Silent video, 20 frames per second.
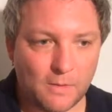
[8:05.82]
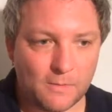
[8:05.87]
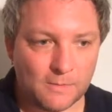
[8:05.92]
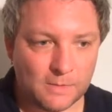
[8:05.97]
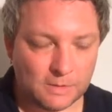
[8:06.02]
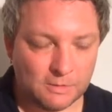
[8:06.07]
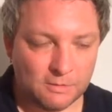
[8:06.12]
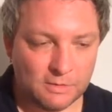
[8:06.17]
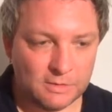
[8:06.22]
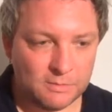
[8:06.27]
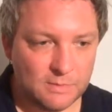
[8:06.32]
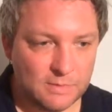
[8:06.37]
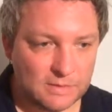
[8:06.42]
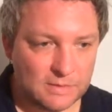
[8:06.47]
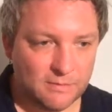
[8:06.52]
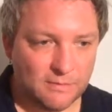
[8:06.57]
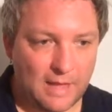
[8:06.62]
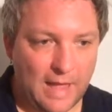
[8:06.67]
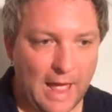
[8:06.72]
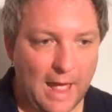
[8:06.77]
The crispness
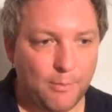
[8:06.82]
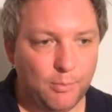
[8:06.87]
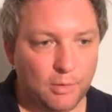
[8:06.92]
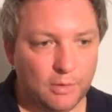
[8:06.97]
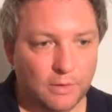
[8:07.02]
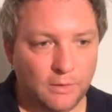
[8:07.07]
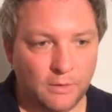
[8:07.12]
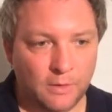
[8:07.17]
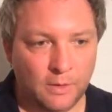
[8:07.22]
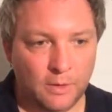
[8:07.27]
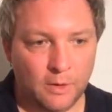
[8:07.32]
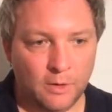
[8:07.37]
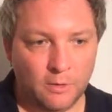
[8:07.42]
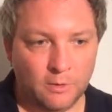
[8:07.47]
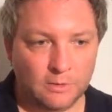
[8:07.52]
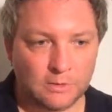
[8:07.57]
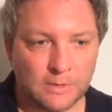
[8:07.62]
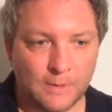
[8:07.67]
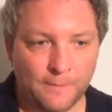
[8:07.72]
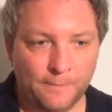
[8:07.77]
of the apple in the
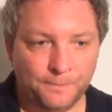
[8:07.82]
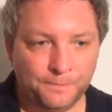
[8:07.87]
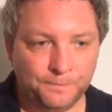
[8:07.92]
nose.